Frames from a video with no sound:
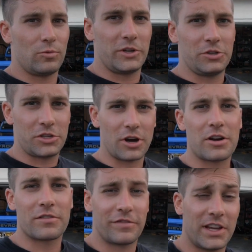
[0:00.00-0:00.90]
When you
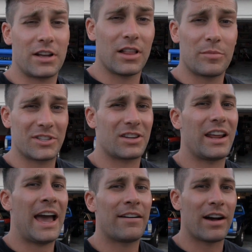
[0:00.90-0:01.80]
start your vehicle up, it's going
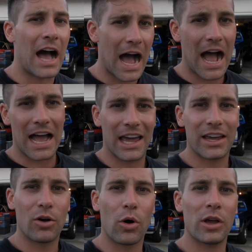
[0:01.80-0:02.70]
to have
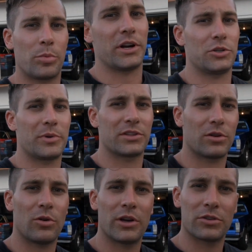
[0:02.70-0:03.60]
high oil pressure because
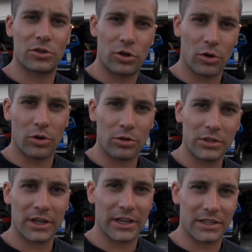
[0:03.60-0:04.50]
the oil's
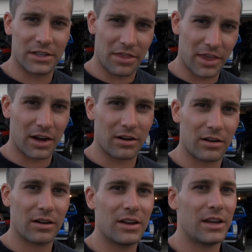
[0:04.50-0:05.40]
cold, it's
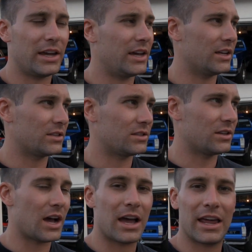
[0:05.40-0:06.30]
thicker, it's
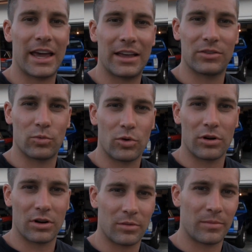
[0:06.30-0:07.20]
not as
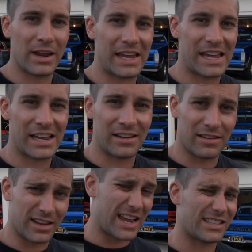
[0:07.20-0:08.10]
warm,
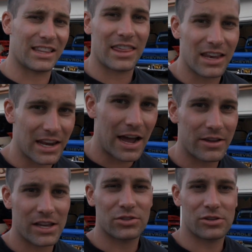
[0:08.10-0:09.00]
and it hasn't thinned
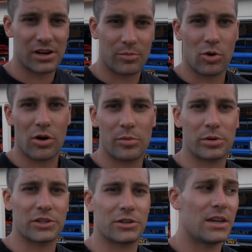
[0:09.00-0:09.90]
out yet, so you're gonna have more oil
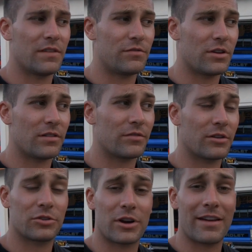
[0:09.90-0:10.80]
pressure. If you
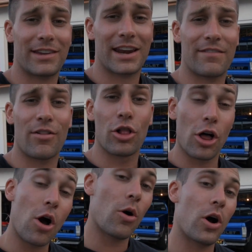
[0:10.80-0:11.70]
ever are driving and have
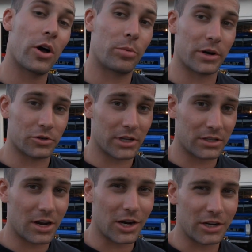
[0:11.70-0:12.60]
low oil pressure,
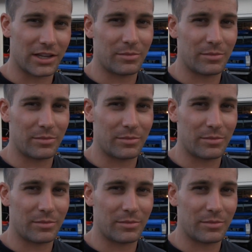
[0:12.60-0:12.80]
that's not good.